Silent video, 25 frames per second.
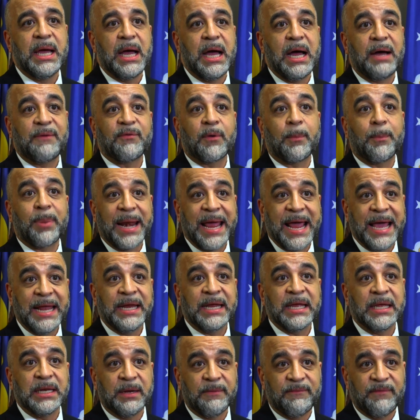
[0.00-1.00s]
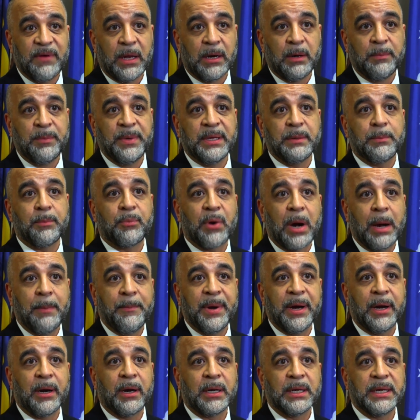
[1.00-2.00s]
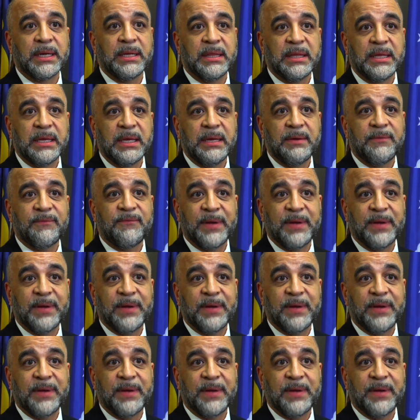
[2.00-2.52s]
uh, for planning and development, primarily the